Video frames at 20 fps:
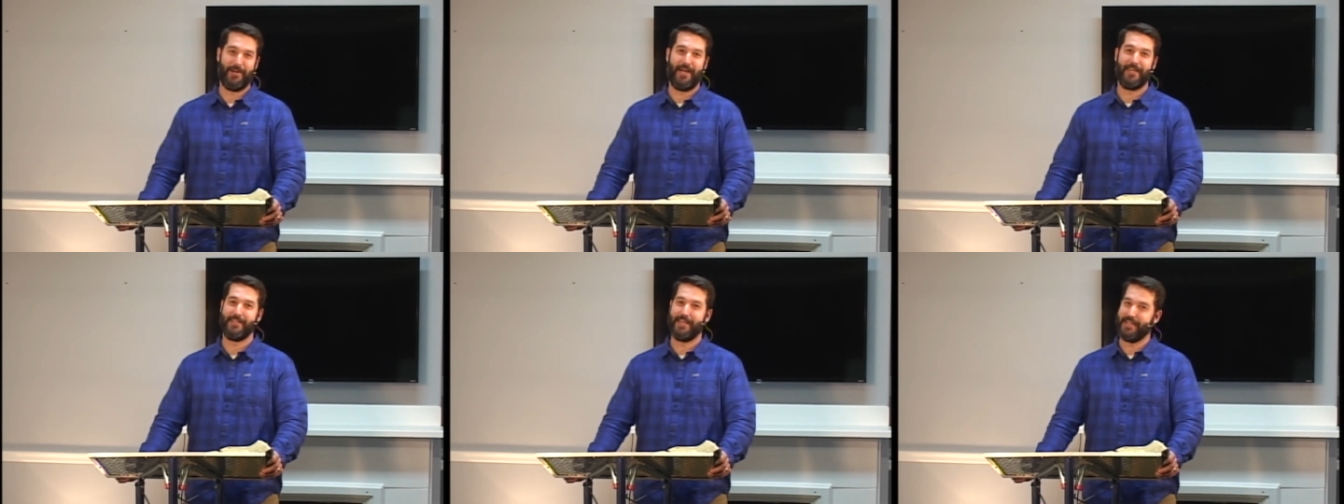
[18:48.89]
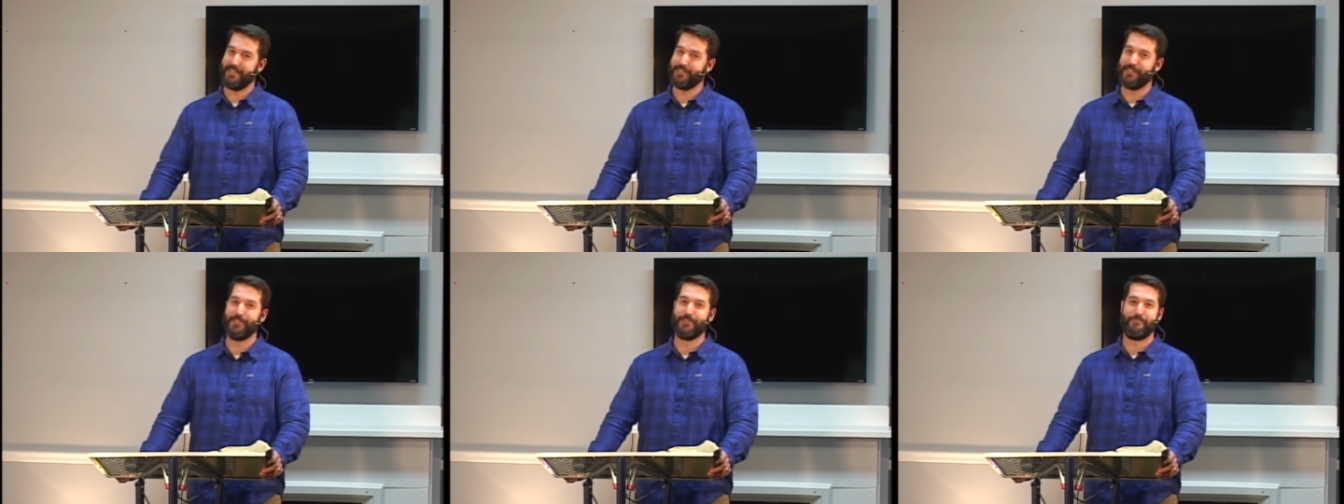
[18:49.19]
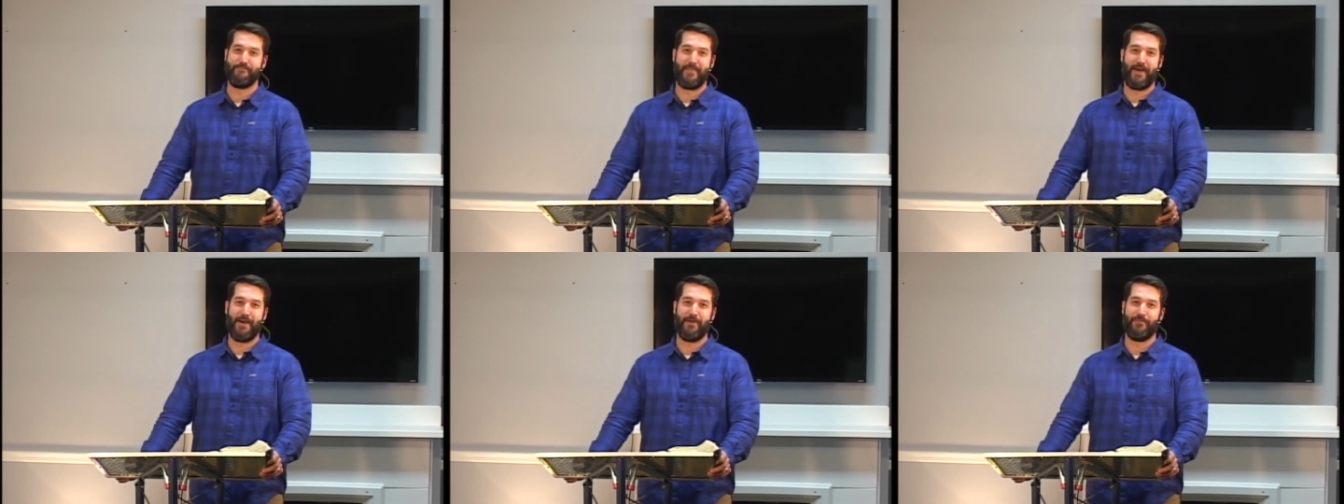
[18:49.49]
I like this
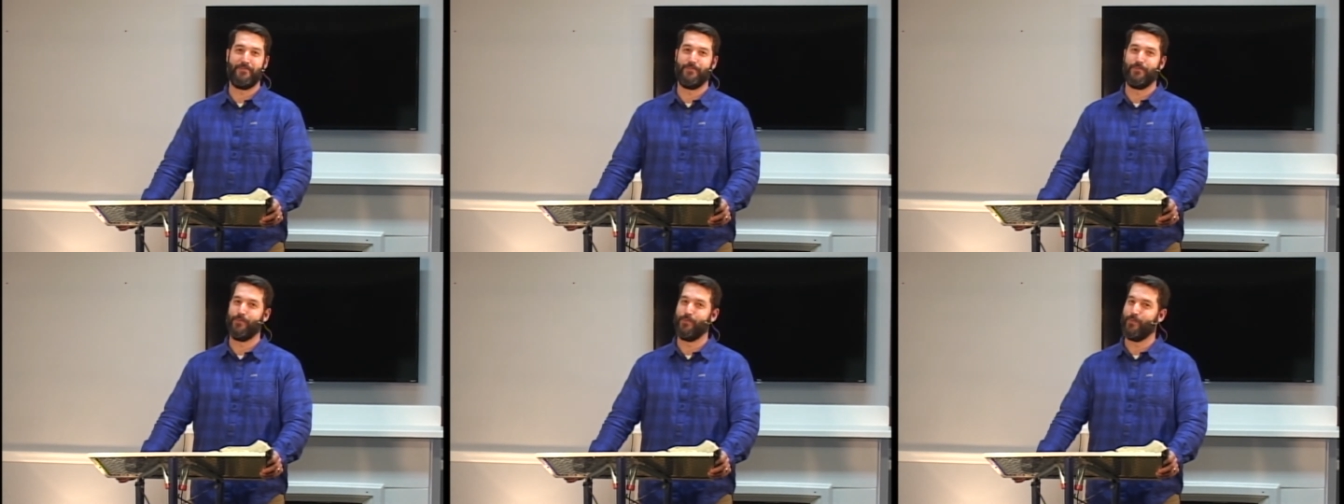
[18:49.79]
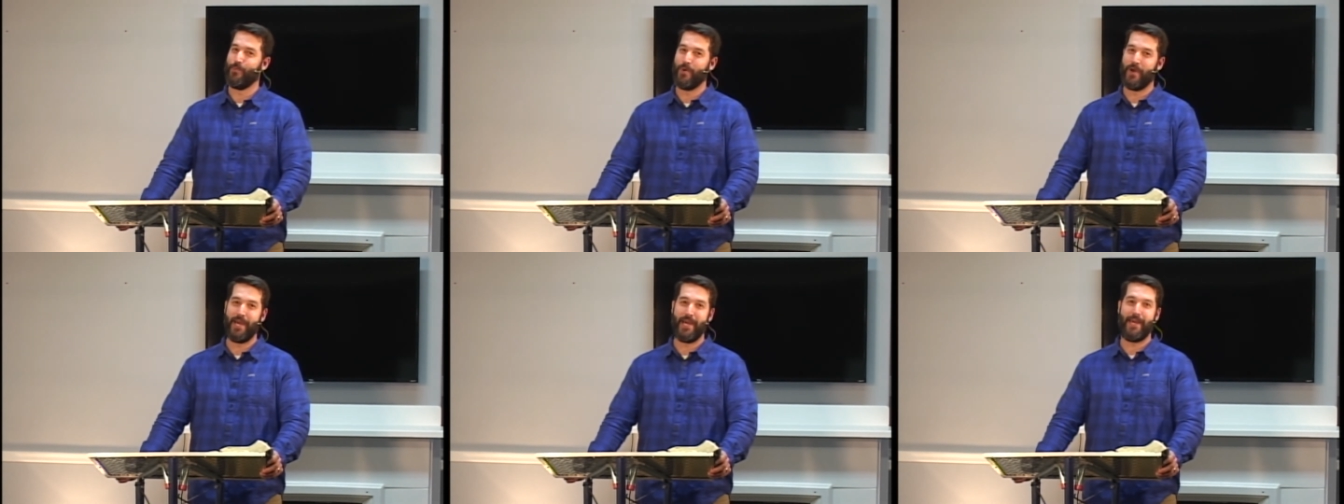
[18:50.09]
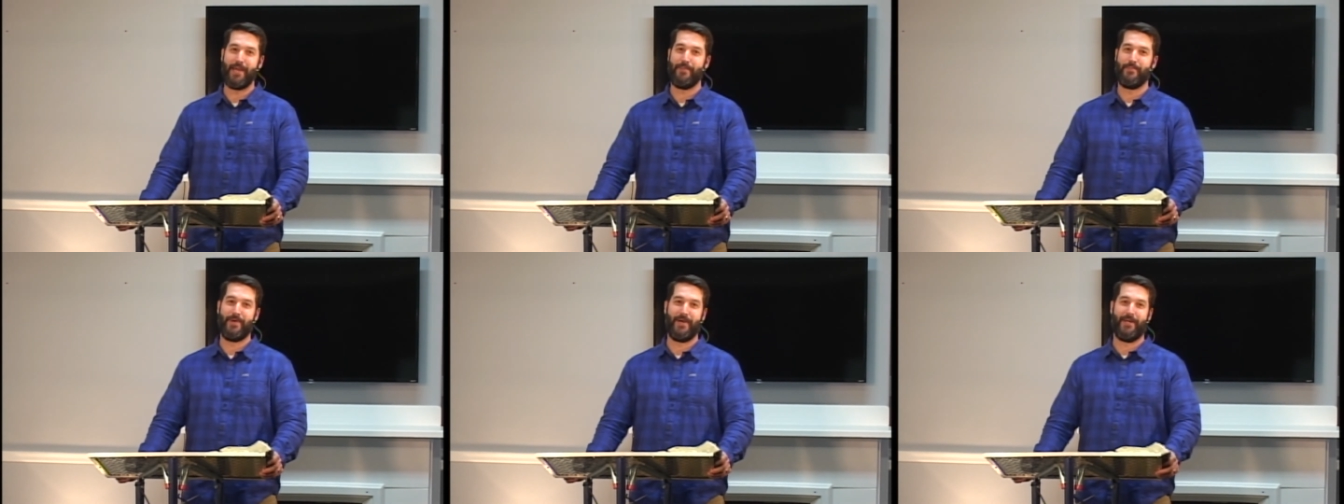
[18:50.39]
mountain
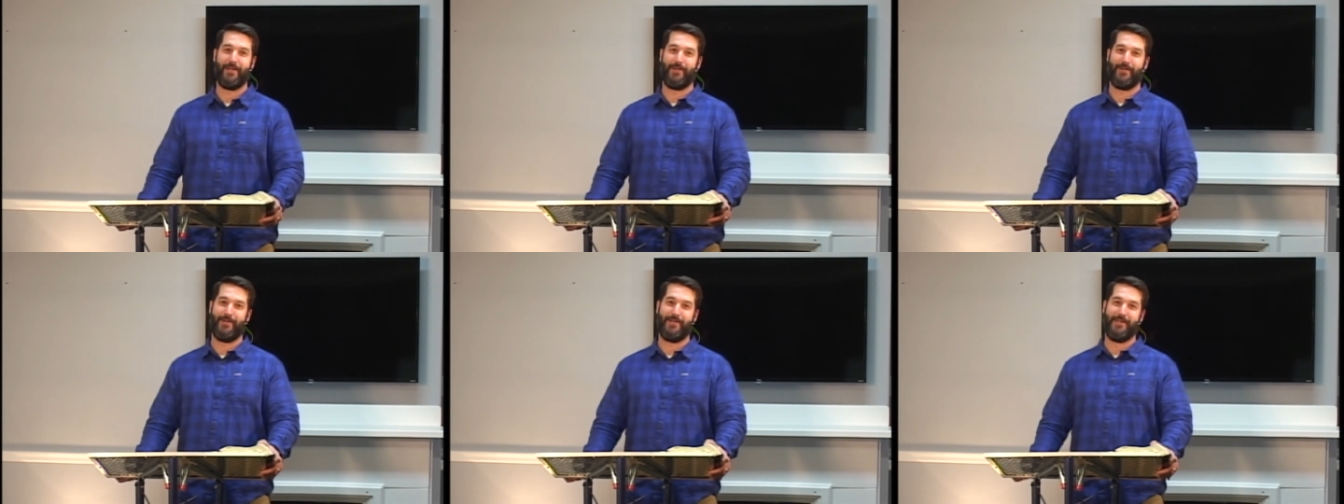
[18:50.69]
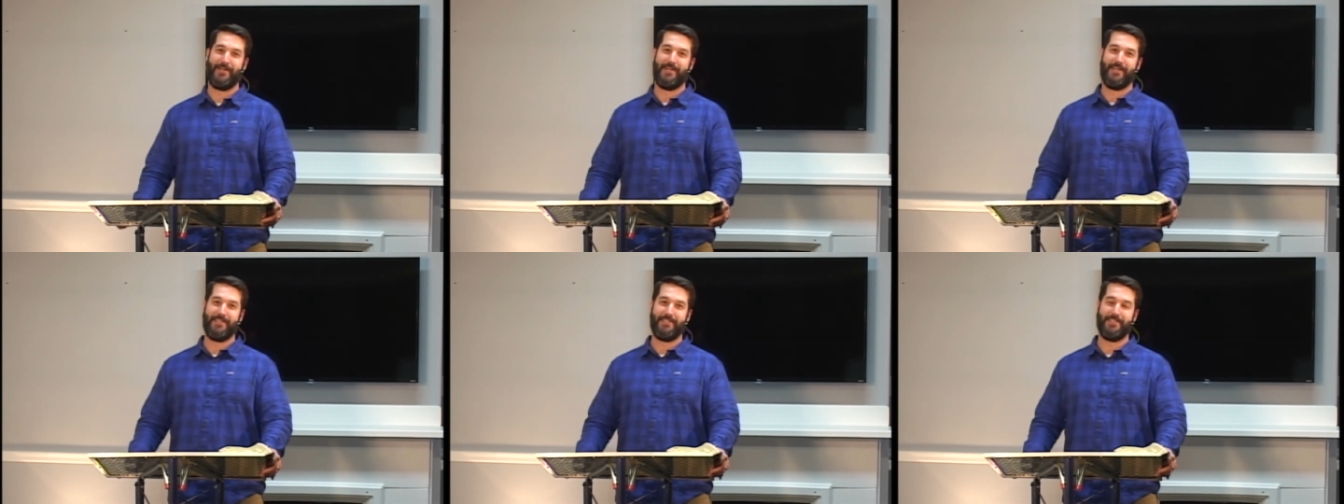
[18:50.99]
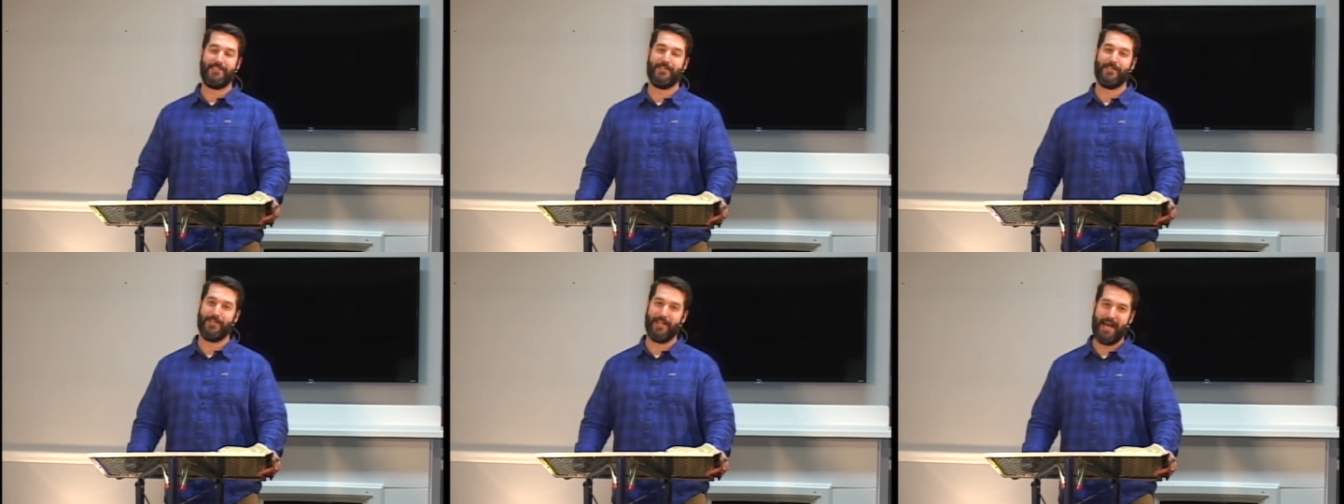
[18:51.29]
way better
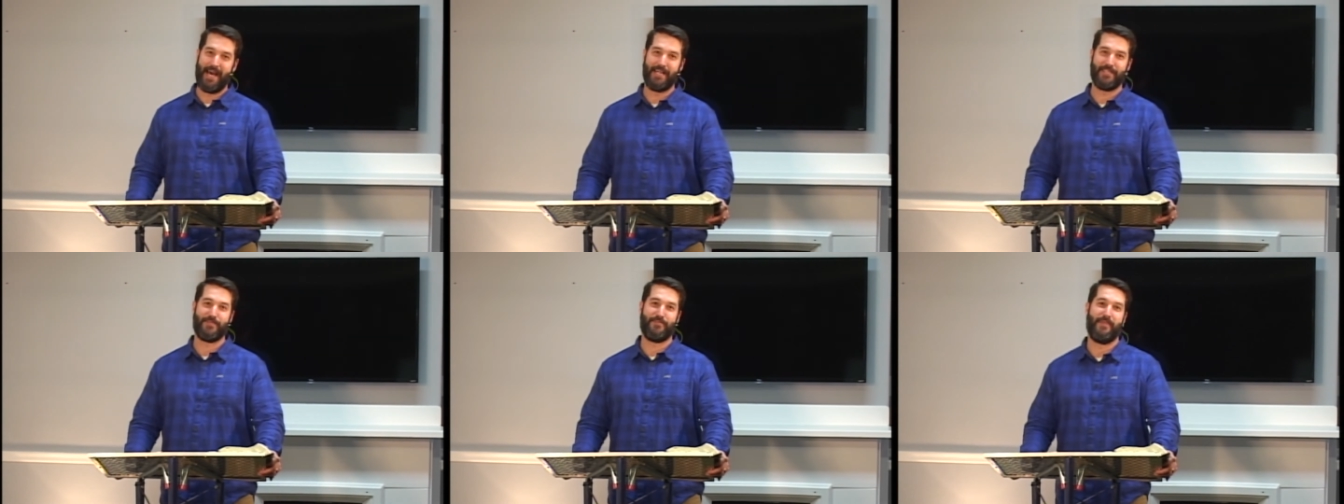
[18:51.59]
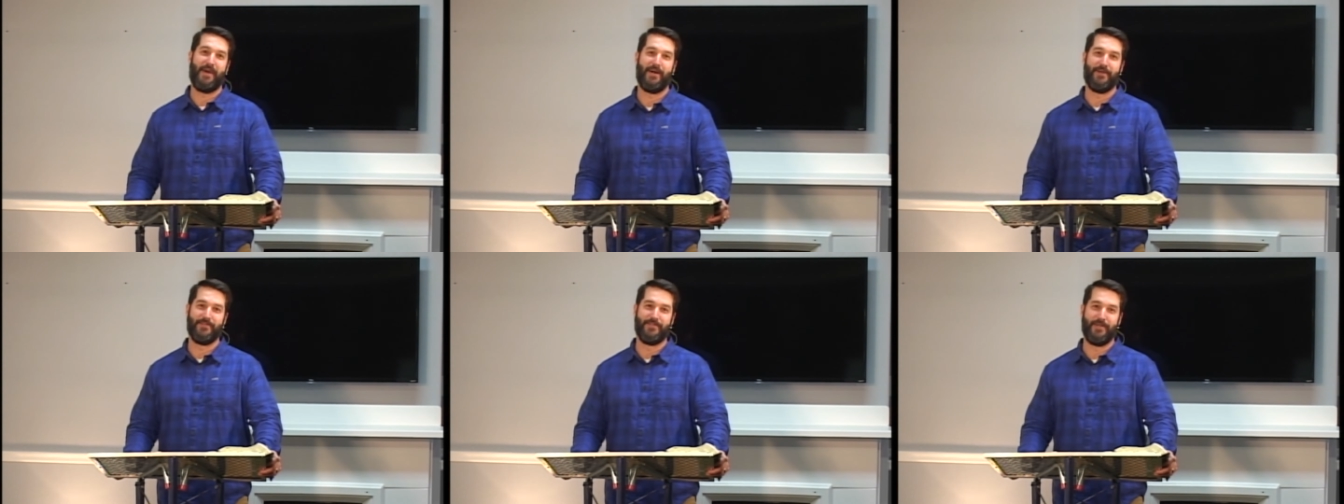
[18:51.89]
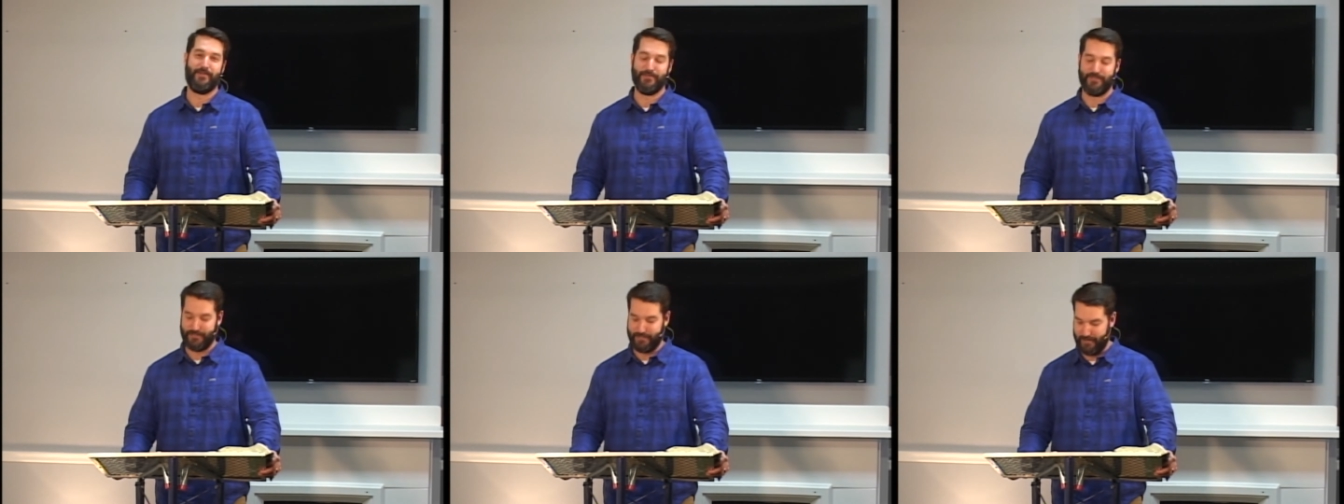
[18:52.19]
than the last mountain
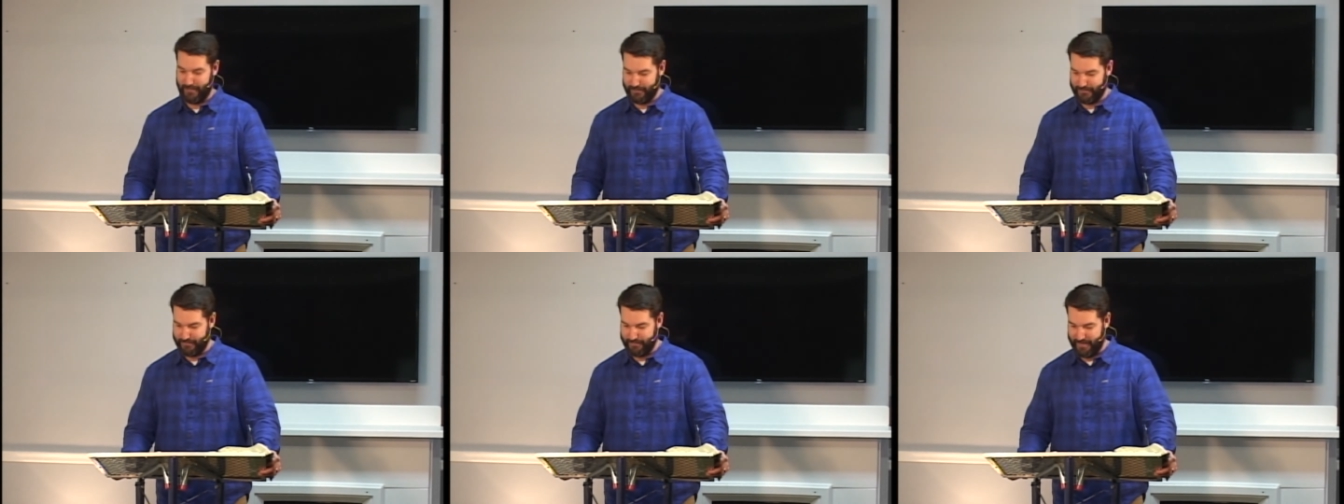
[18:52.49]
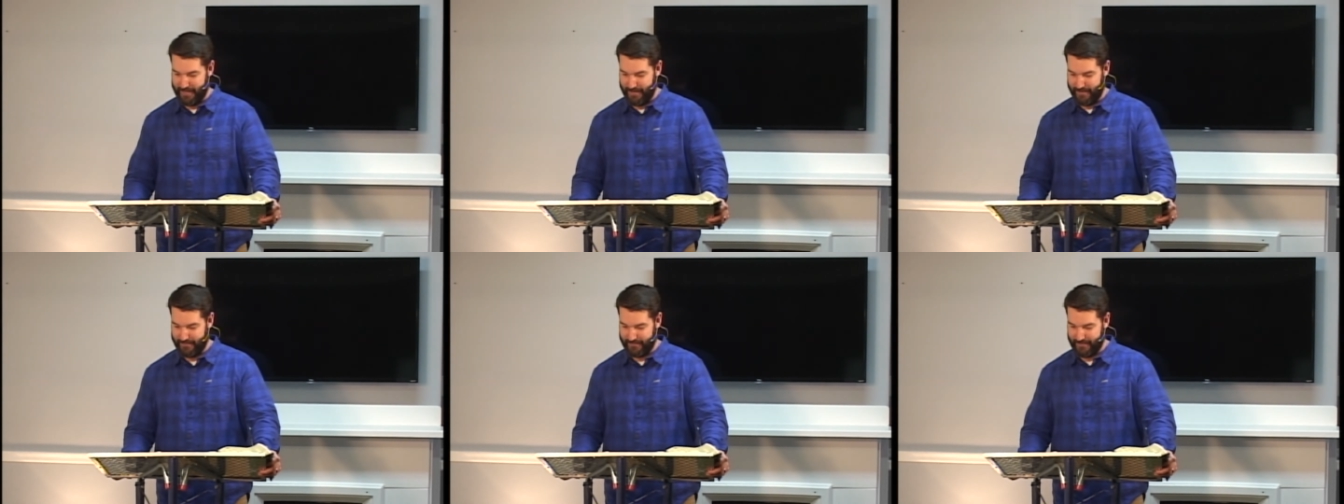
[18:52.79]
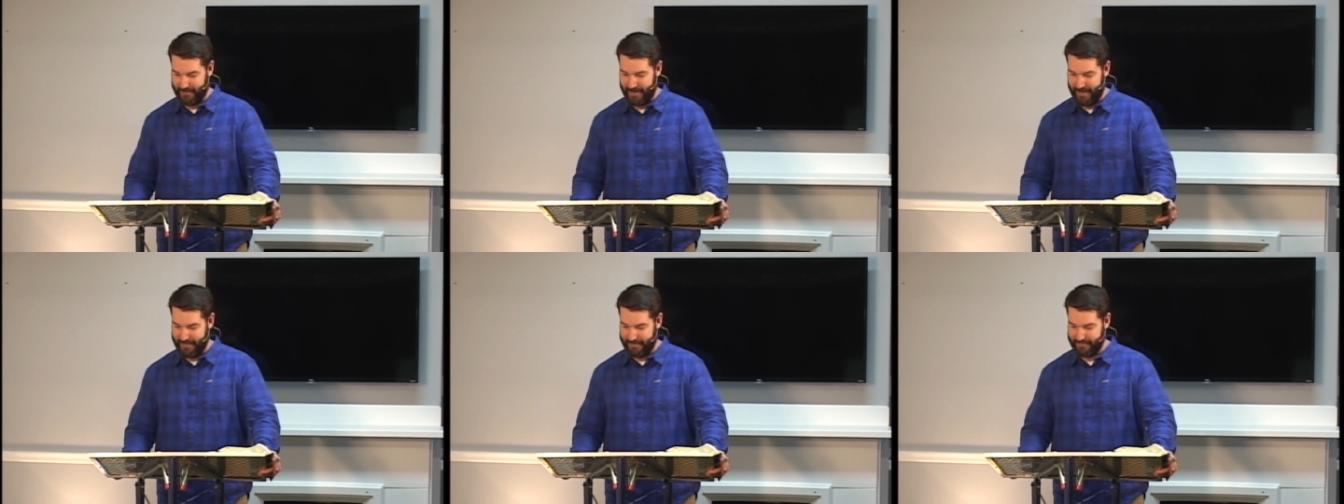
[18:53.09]
that was talked about,
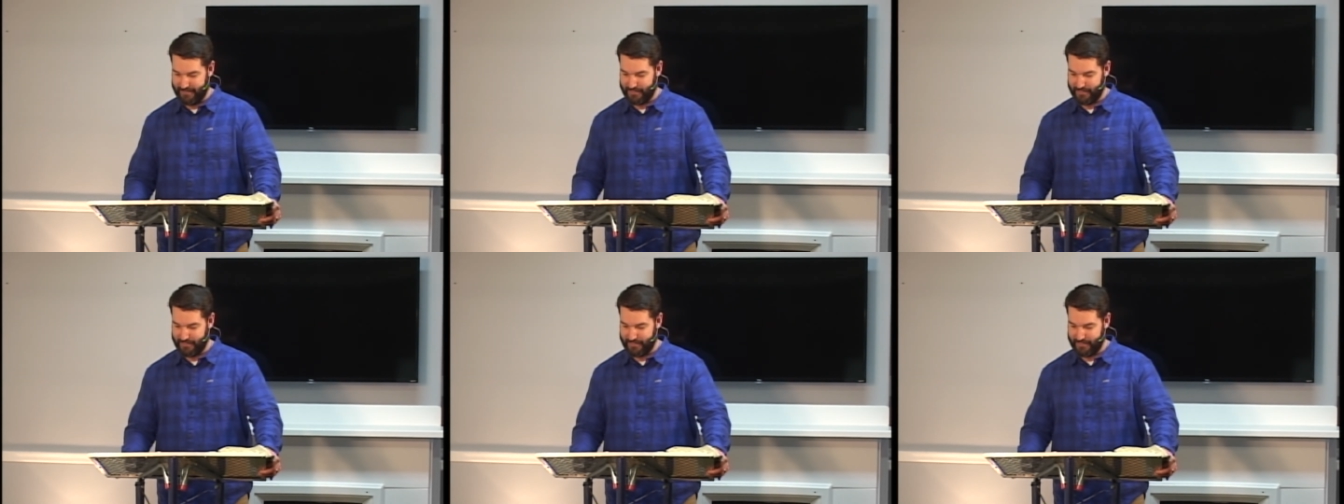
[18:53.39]
right?